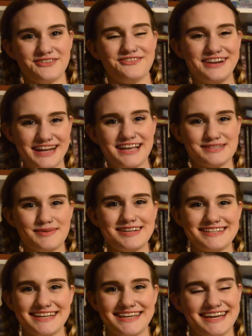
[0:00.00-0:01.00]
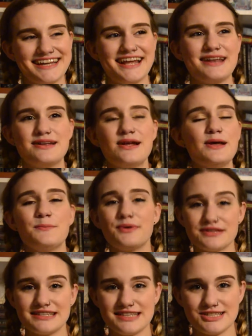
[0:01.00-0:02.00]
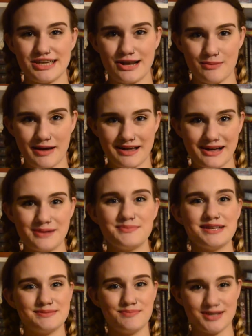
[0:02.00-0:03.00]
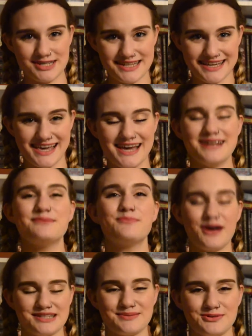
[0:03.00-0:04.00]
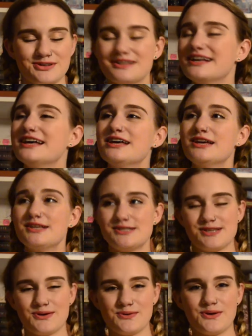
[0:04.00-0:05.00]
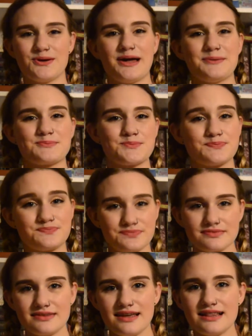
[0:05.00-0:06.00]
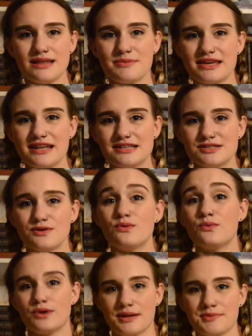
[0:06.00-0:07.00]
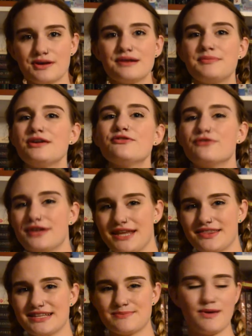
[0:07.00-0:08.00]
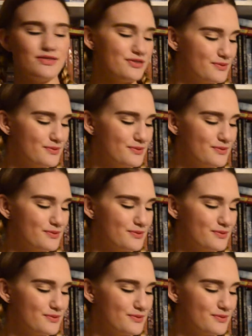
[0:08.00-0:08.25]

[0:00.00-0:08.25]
Reading as much as I can and building this channel back up as much as I can possible. So, okay, let me get into what I'm going to be reading this month.